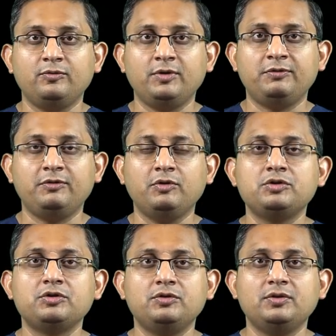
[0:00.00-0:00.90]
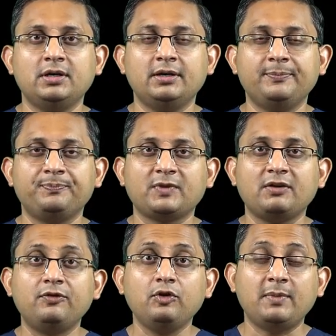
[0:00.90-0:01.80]
if you want to do a
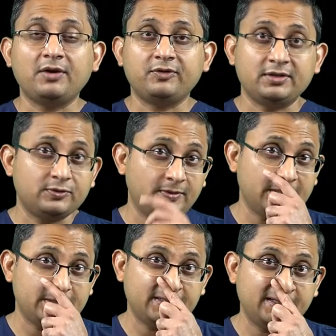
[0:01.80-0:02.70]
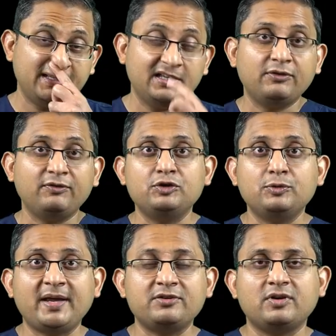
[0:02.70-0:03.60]
full mouth restoration, we do
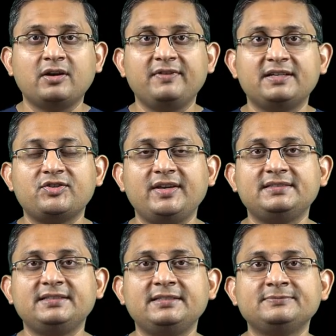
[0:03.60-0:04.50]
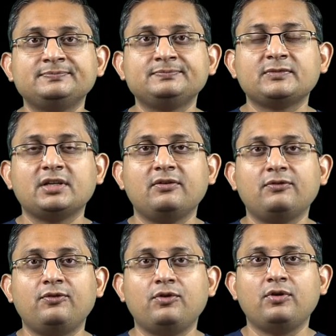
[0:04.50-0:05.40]
pantographic tracing
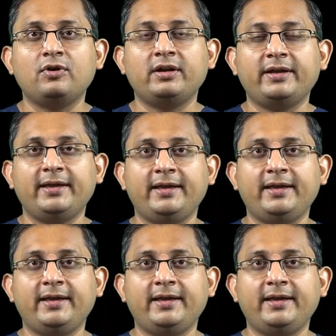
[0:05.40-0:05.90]
for